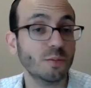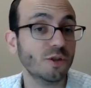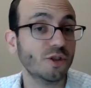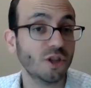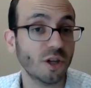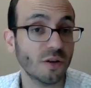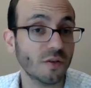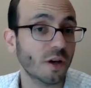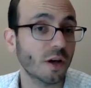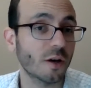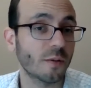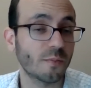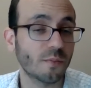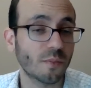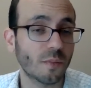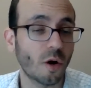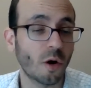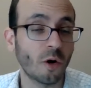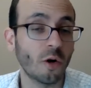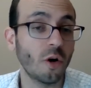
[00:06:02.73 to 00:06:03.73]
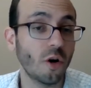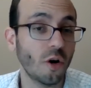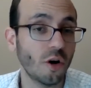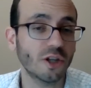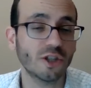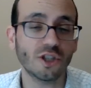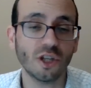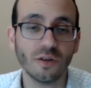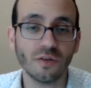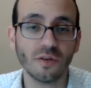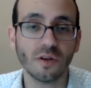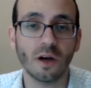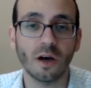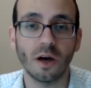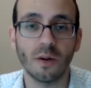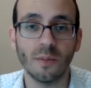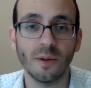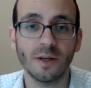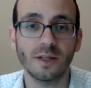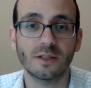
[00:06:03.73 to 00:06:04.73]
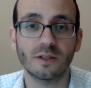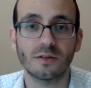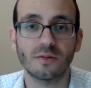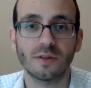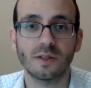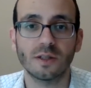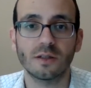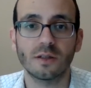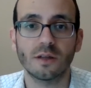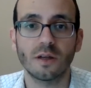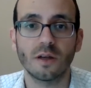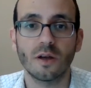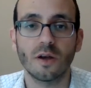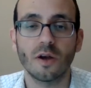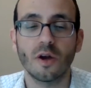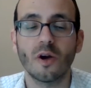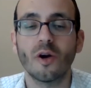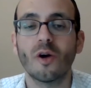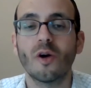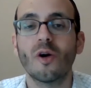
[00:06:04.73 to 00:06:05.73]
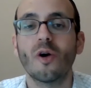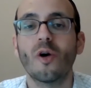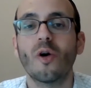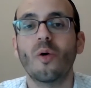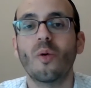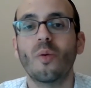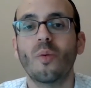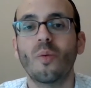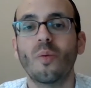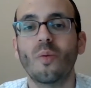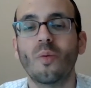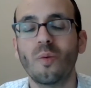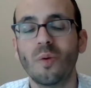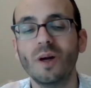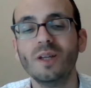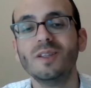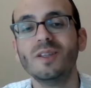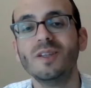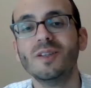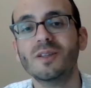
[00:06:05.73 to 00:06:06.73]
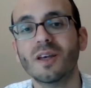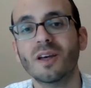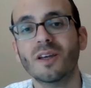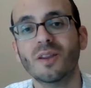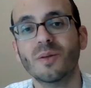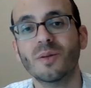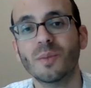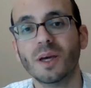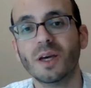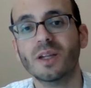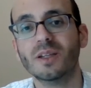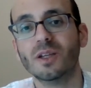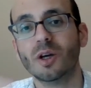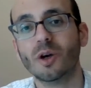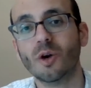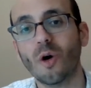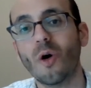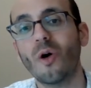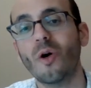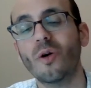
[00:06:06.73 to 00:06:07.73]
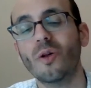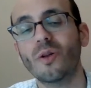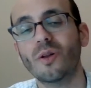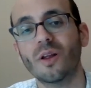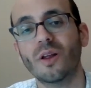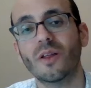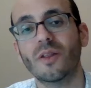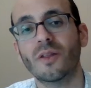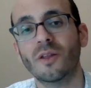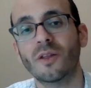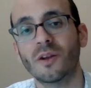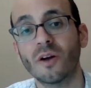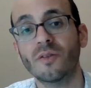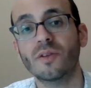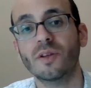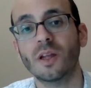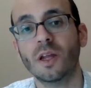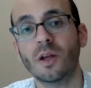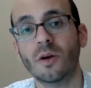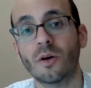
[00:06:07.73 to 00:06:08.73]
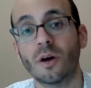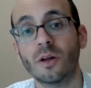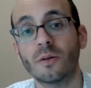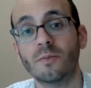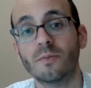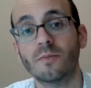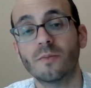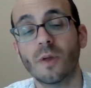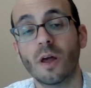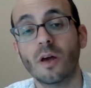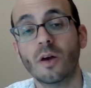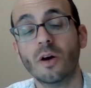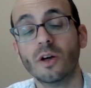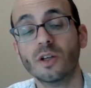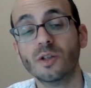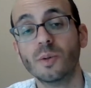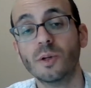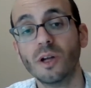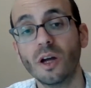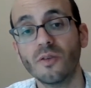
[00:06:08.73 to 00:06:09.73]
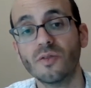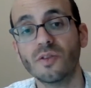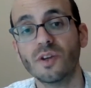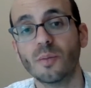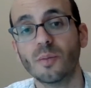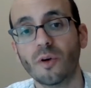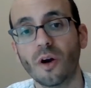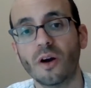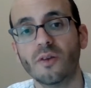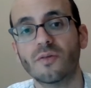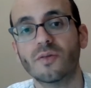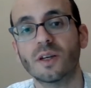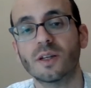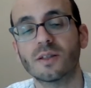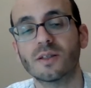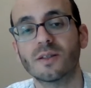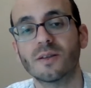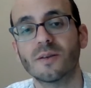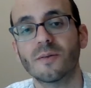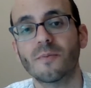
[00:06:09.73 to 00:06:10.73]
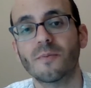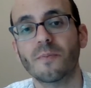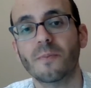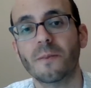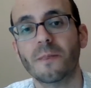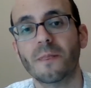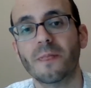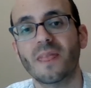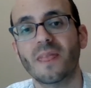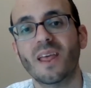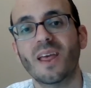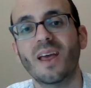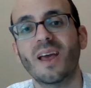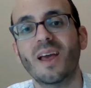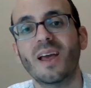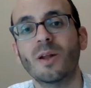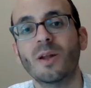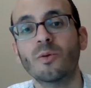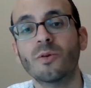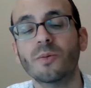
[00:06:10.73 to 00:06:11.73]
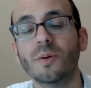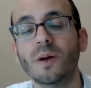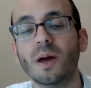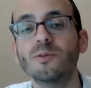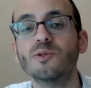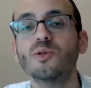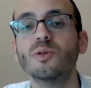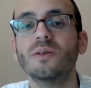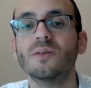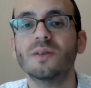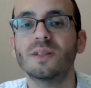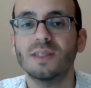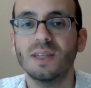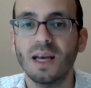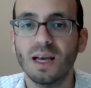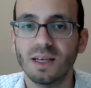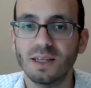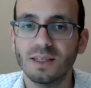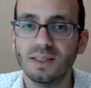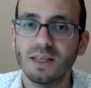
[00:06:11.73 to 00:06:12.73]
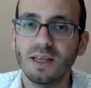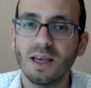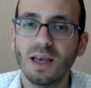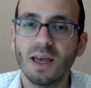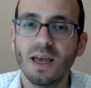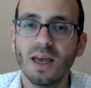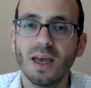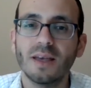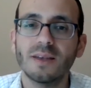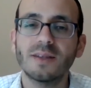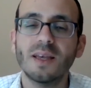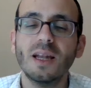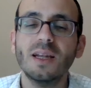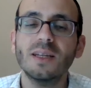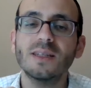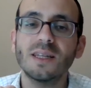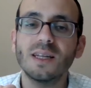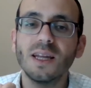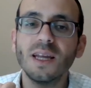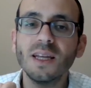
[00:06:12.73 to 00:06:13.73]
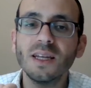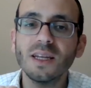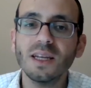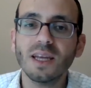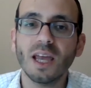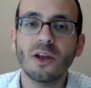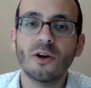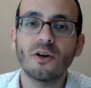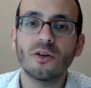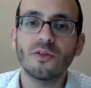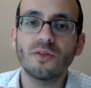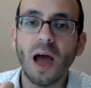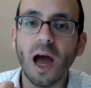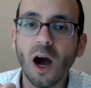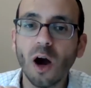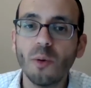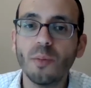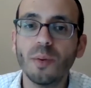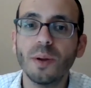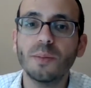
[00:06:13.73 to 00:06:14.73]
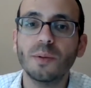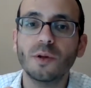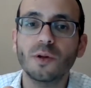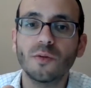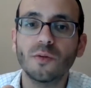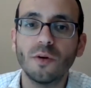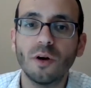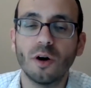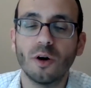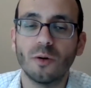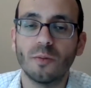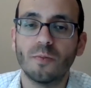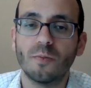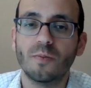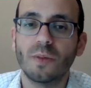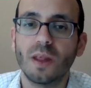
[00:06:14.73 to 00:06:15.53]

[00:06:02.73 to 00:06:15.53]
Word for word: him a shivcha, or her a shivcha, a maidservant. What does the, the Mechilta call the Navi later on? Calls him a Navi, a prophet. And when Rabbi Chaim Shmulevitz says is that as an indicator of how people grow.